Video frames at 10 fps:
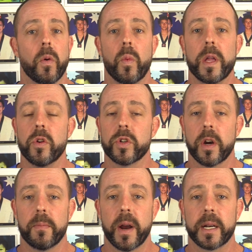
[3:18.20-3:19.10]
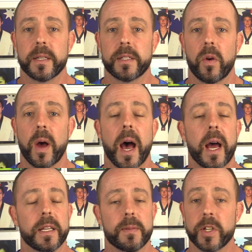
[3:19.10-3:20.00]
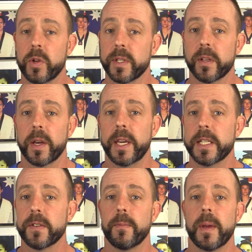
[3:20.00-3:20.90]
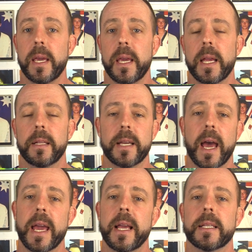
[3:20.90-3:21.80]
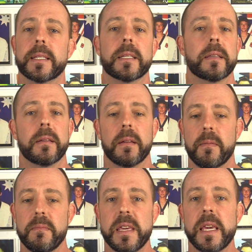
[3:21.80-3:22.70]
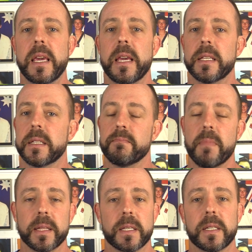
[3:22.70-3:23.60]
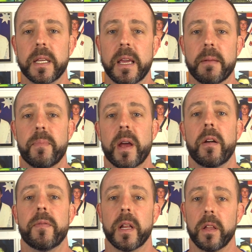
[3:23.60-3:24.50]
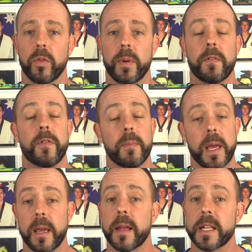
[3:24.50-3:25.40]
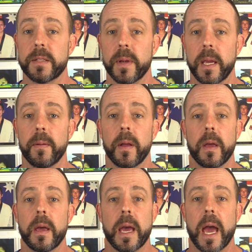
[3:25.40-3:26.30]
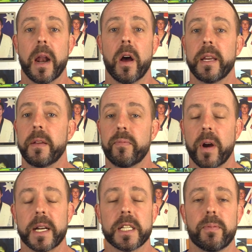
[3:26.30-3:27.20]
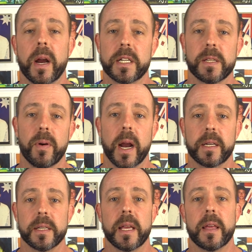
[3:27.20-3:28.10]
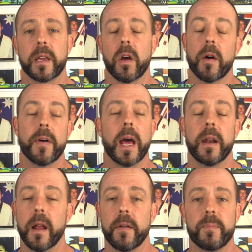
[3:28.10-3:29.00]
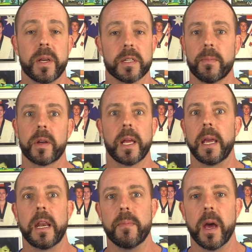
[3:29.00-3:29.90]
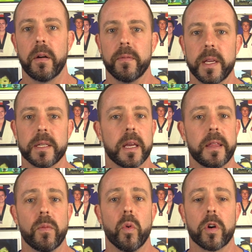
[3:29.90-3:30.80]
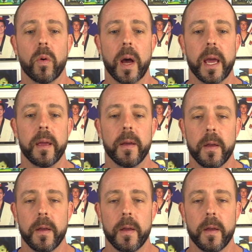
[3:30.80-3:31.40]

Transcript: When you're trying to practice so hard, especially with side kicks for me, it takes years, months to get better even a little bit for me, and that's me. And I practice, and I go, I've had enough because I'm not getting any better at this, and then walk away.